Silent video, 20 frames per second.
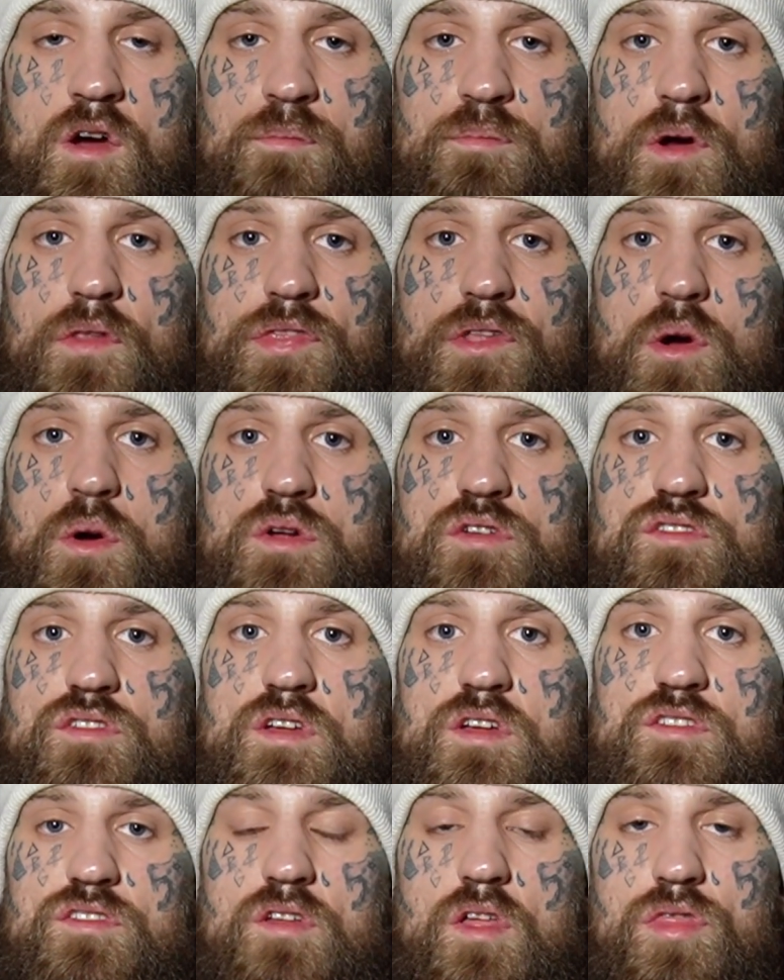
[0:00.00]
But there is
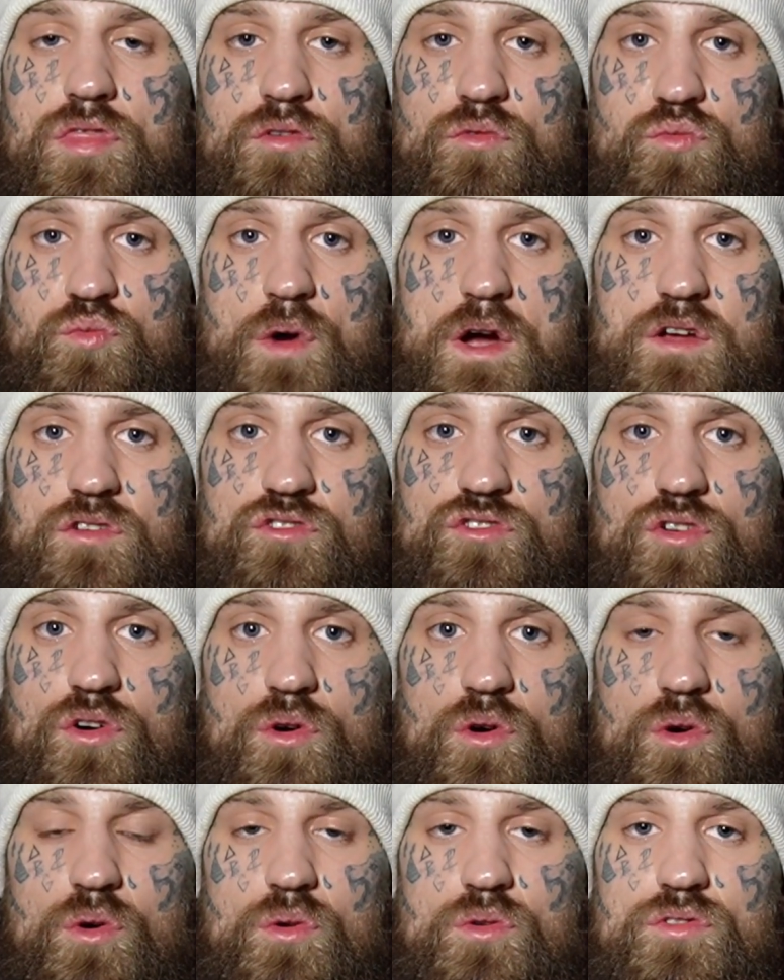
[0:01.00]
this
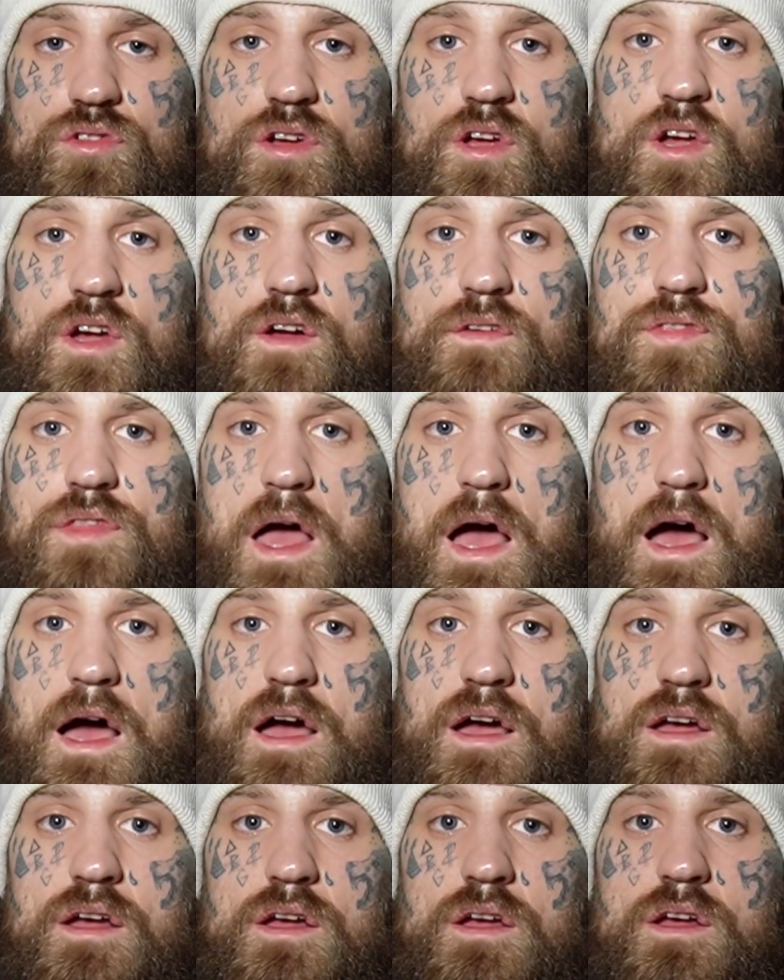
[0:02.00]
threshold
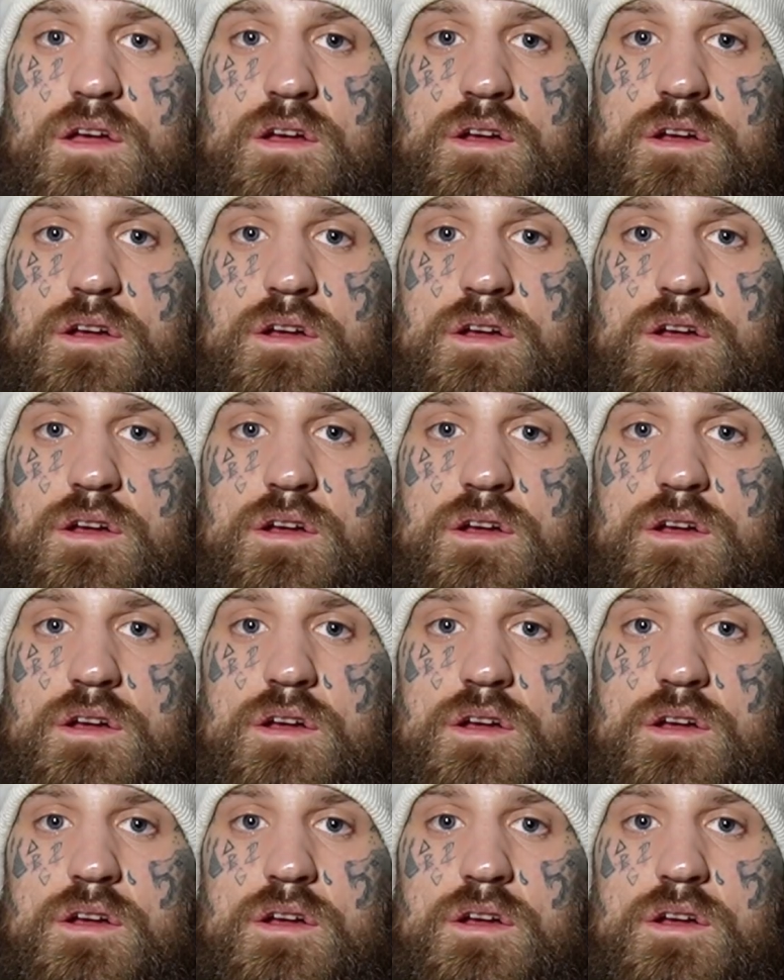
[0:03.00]
that